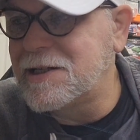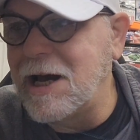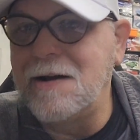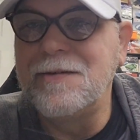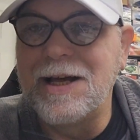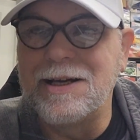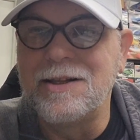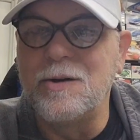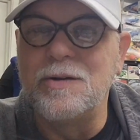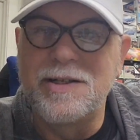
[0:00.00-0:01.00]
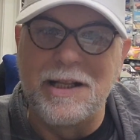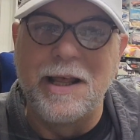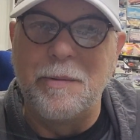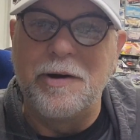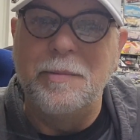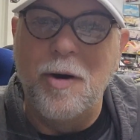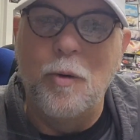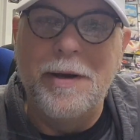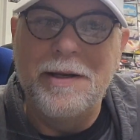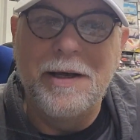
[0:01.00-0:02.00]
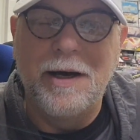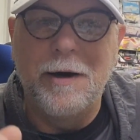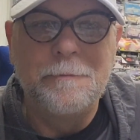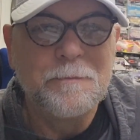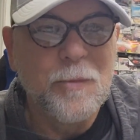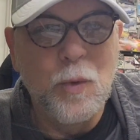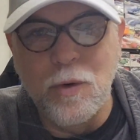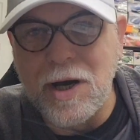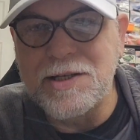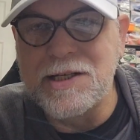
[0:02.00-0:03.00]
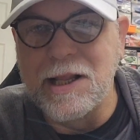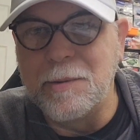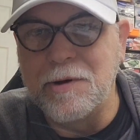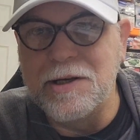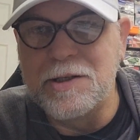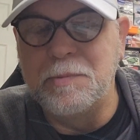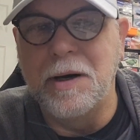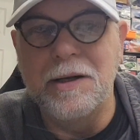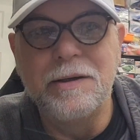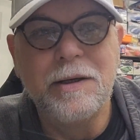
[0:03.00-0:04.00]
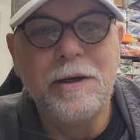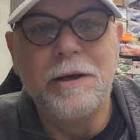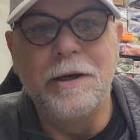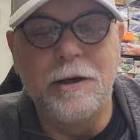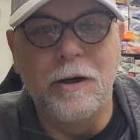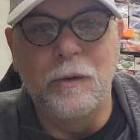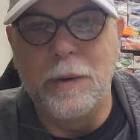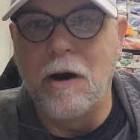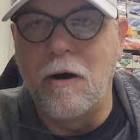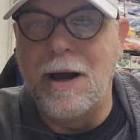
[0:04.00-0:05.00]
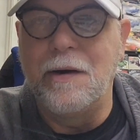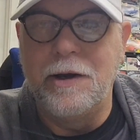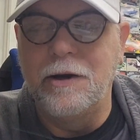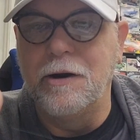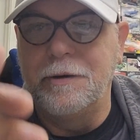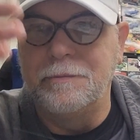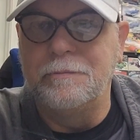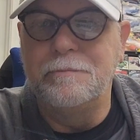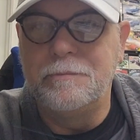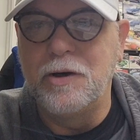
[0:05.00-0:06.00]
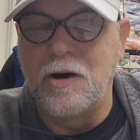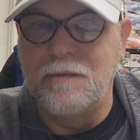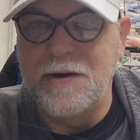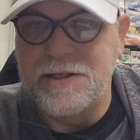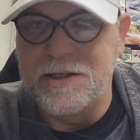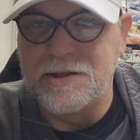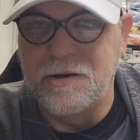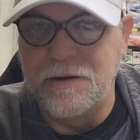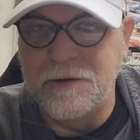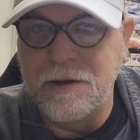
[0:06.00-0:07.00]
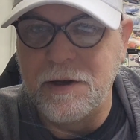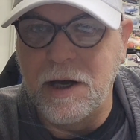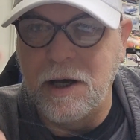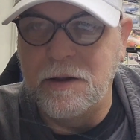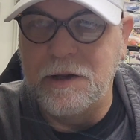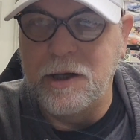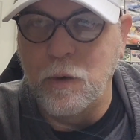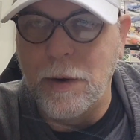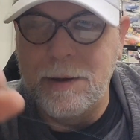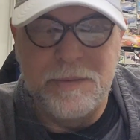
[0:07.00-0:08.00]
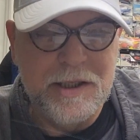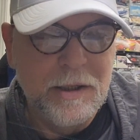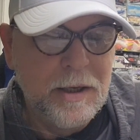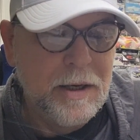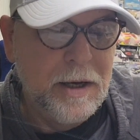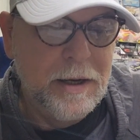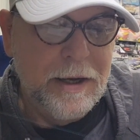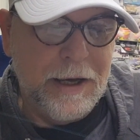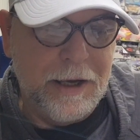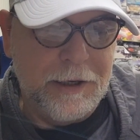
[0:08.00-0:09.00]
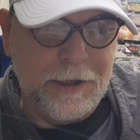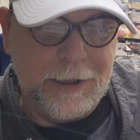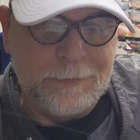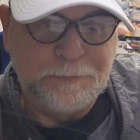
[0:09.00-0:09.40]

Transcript: kind of like a little celebrity moment. We're not celebrities, but we are out here and putting our faces on the interwebs, and